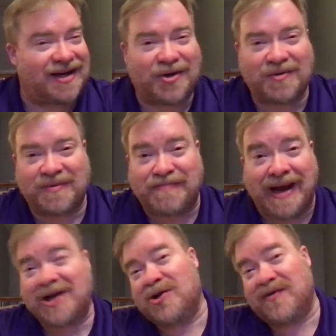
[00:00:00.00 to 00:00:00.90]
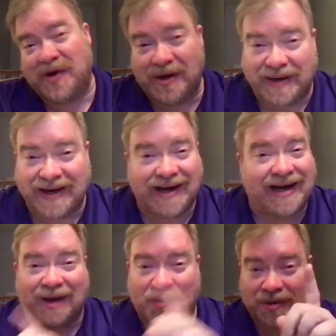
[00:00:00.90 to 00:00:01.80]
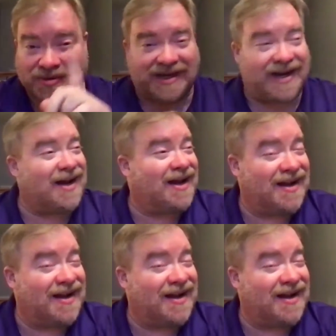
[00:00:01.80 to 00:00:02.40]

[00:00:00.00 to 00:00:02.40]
go back to the very beginning. I won't sing.